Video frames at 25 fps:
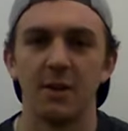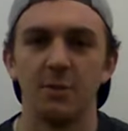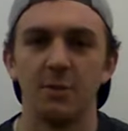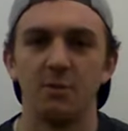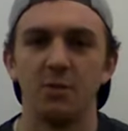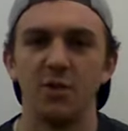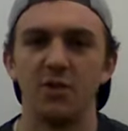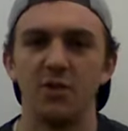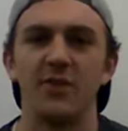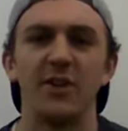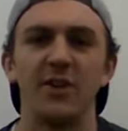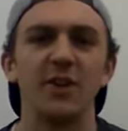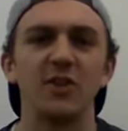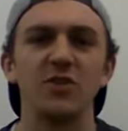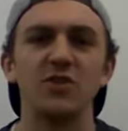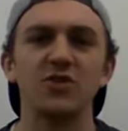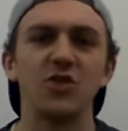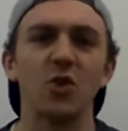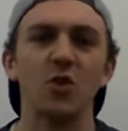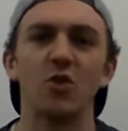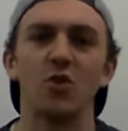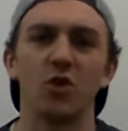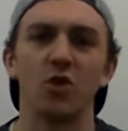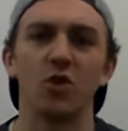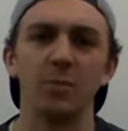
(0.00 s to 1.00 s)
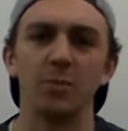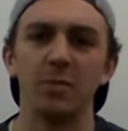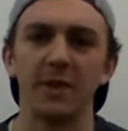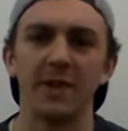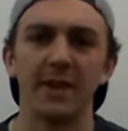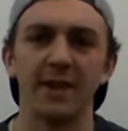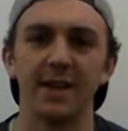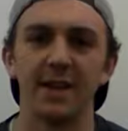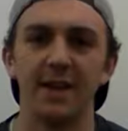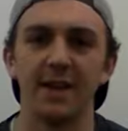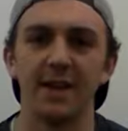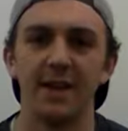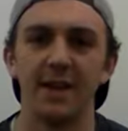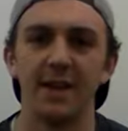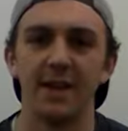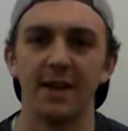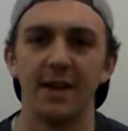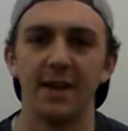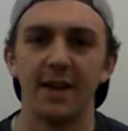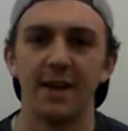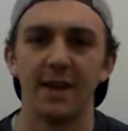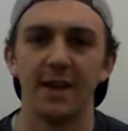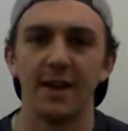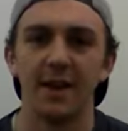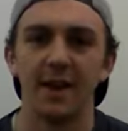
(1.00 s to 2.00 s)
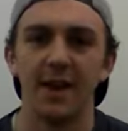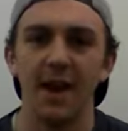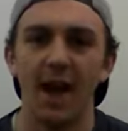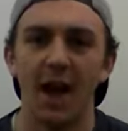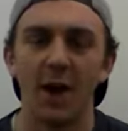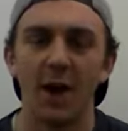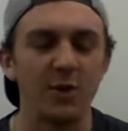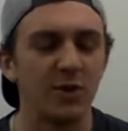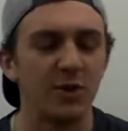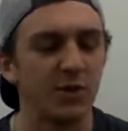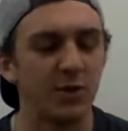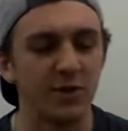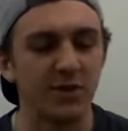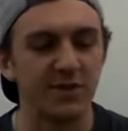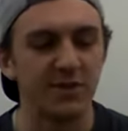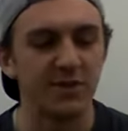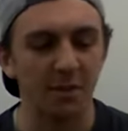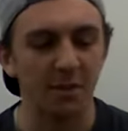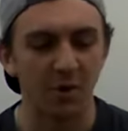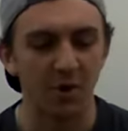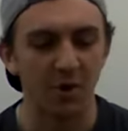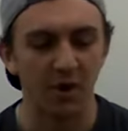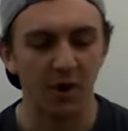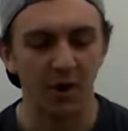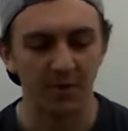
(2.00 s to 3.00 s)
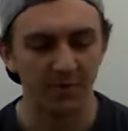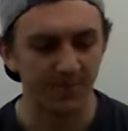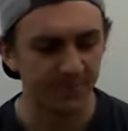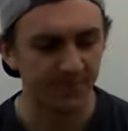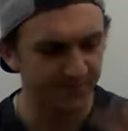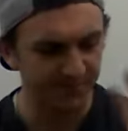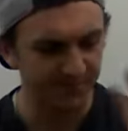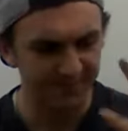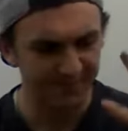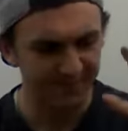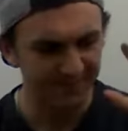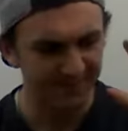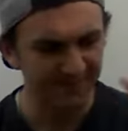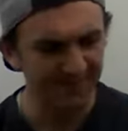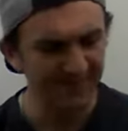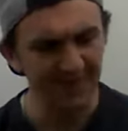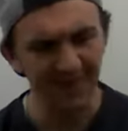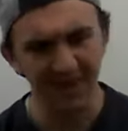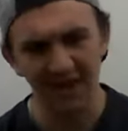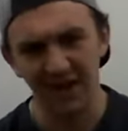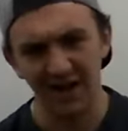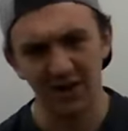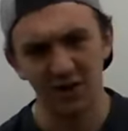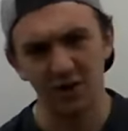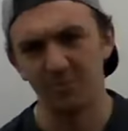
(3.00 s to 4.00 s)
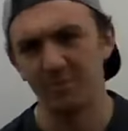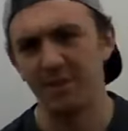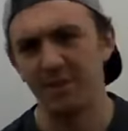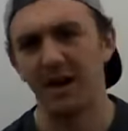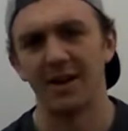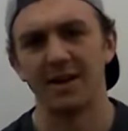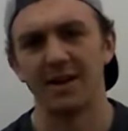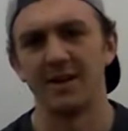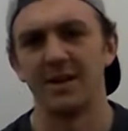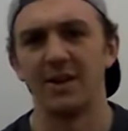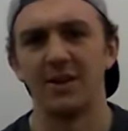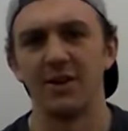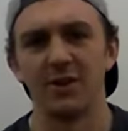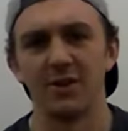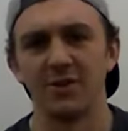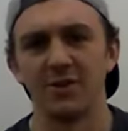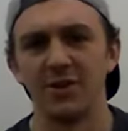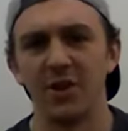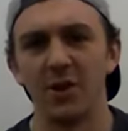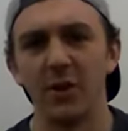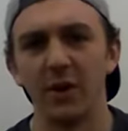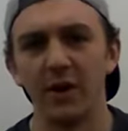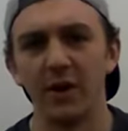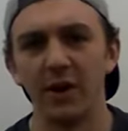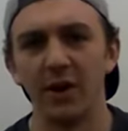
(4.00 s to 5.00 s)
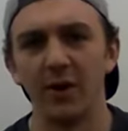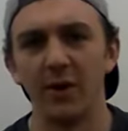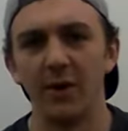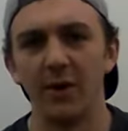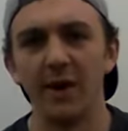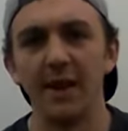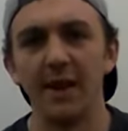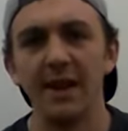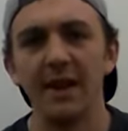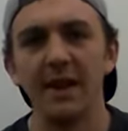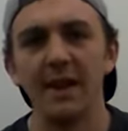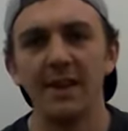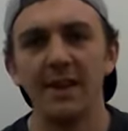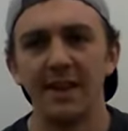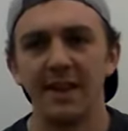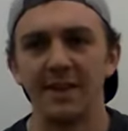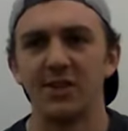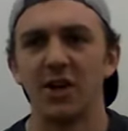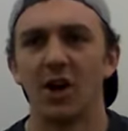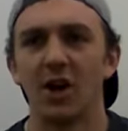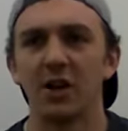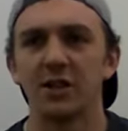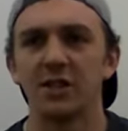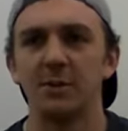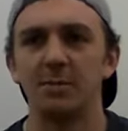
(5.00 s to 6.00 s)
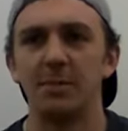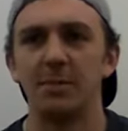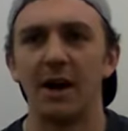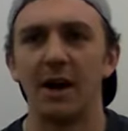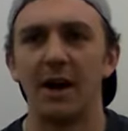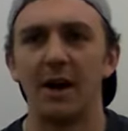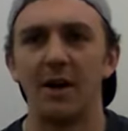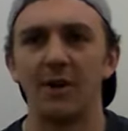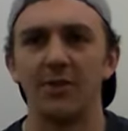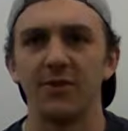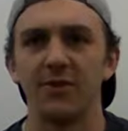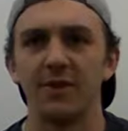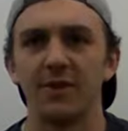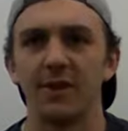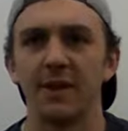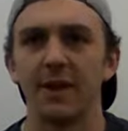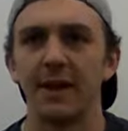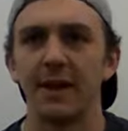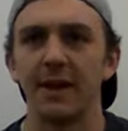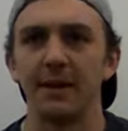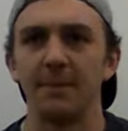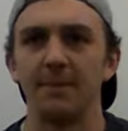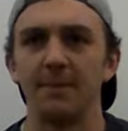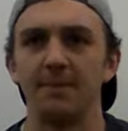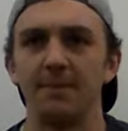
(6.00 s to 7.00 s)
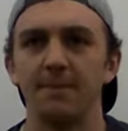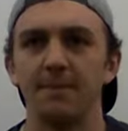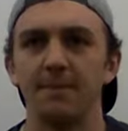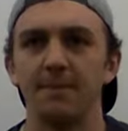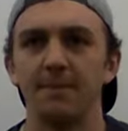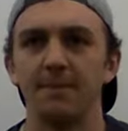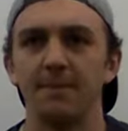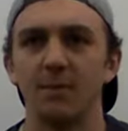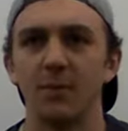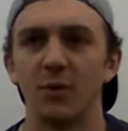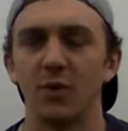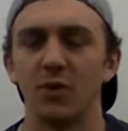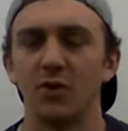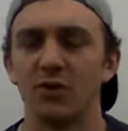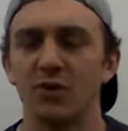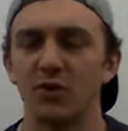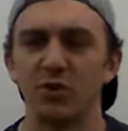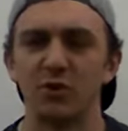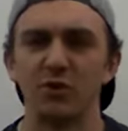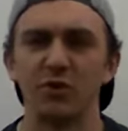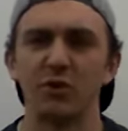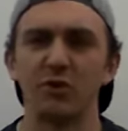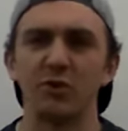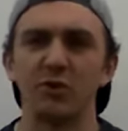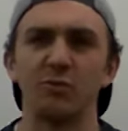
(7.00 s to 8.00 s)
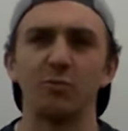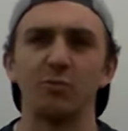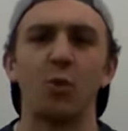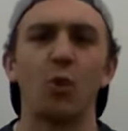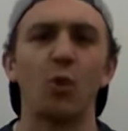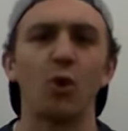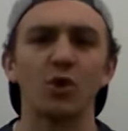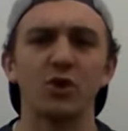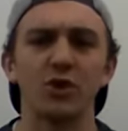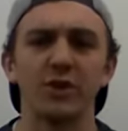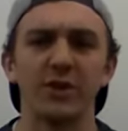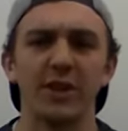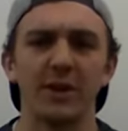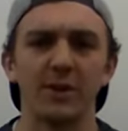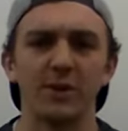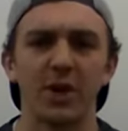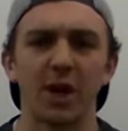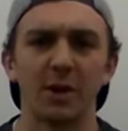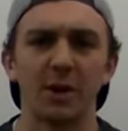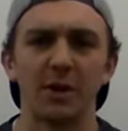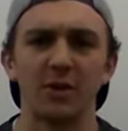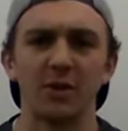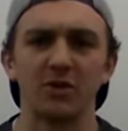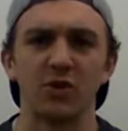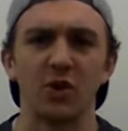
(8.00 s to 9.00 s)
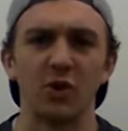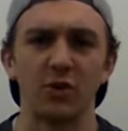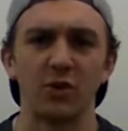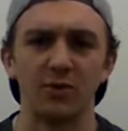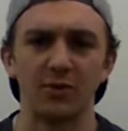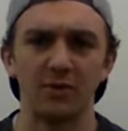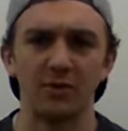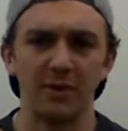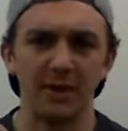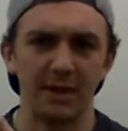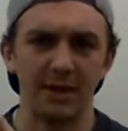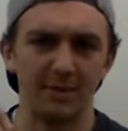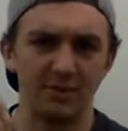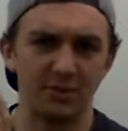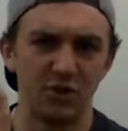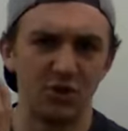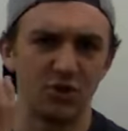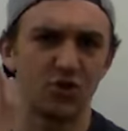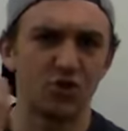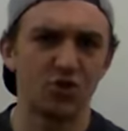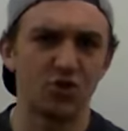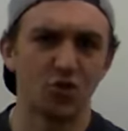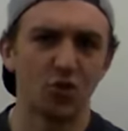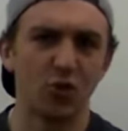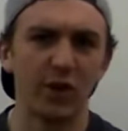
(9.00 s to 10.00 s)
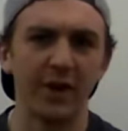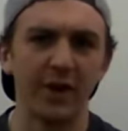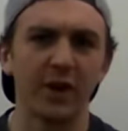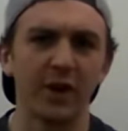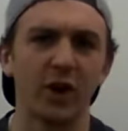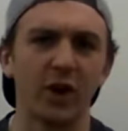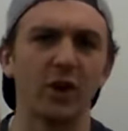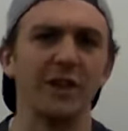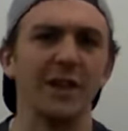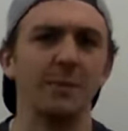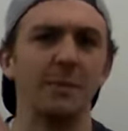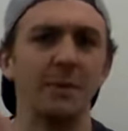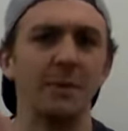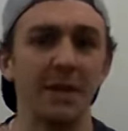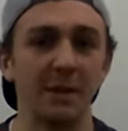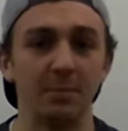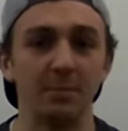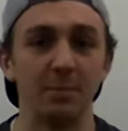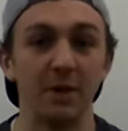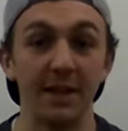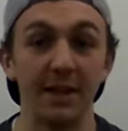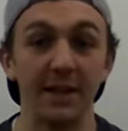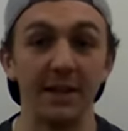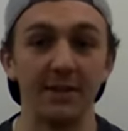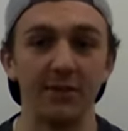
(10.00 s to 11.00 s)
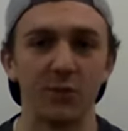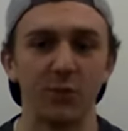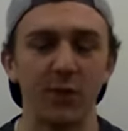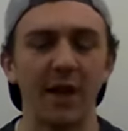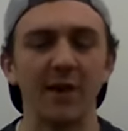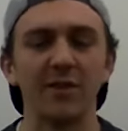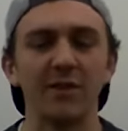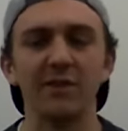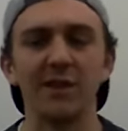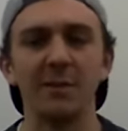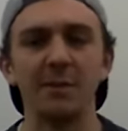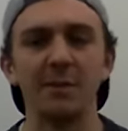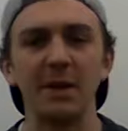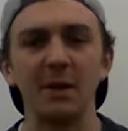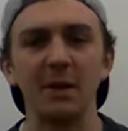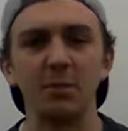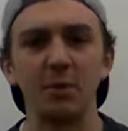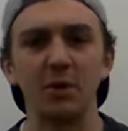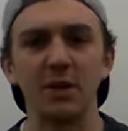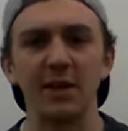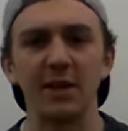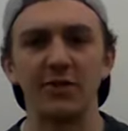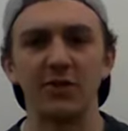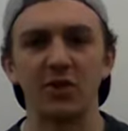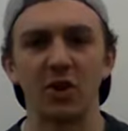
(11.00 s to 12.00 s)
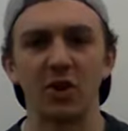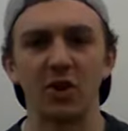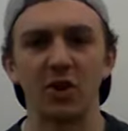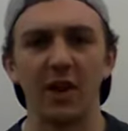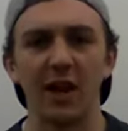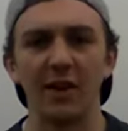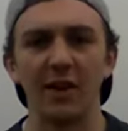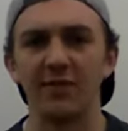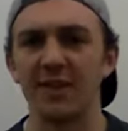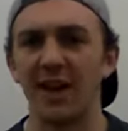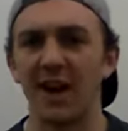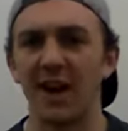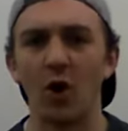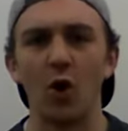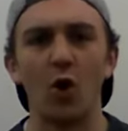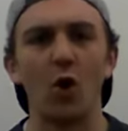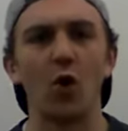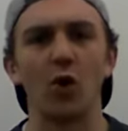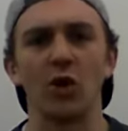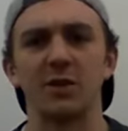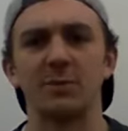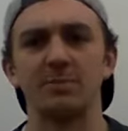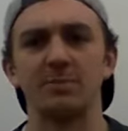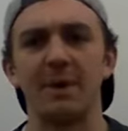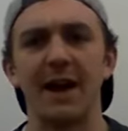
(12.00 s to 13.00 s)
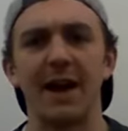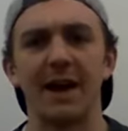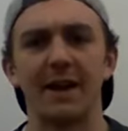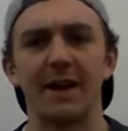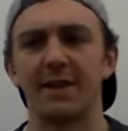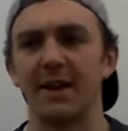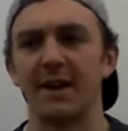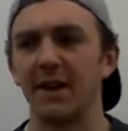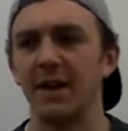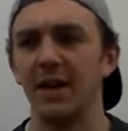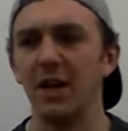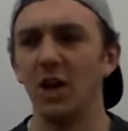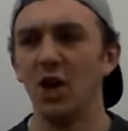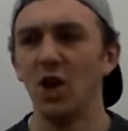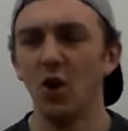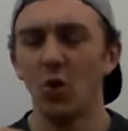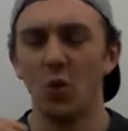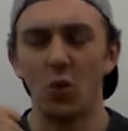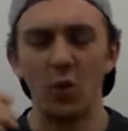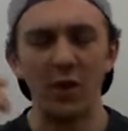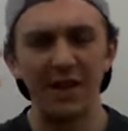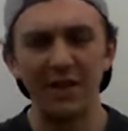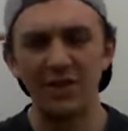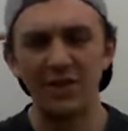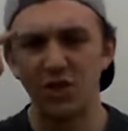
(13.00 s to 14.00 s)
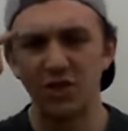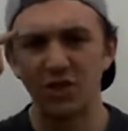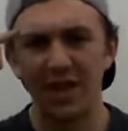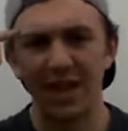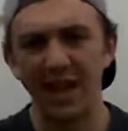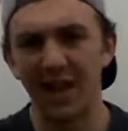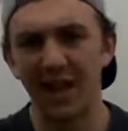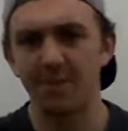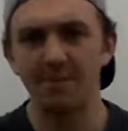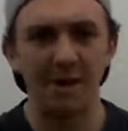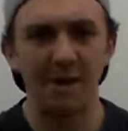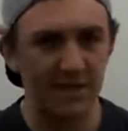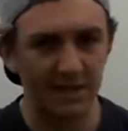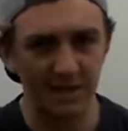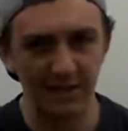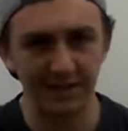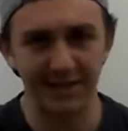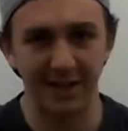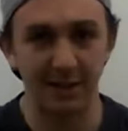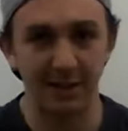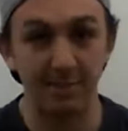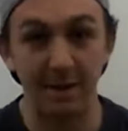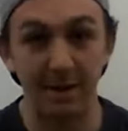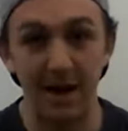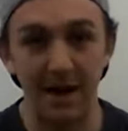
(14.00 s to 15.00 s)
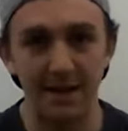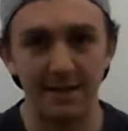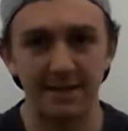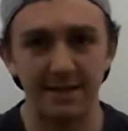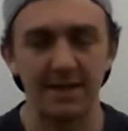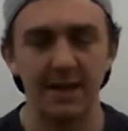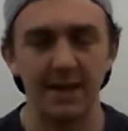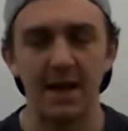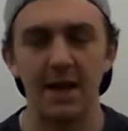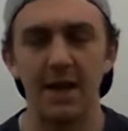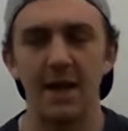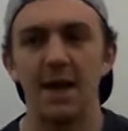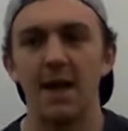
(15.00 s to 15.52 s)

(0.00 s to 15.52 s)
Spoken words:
But fear is so crippling. I went to a seminar about a year or so ago, and they talked about, there's this portion they were talking about, it's called destroying our limiting beliefs. We have limiting beliefs in our life that hold us back, that we just can't mentally get past.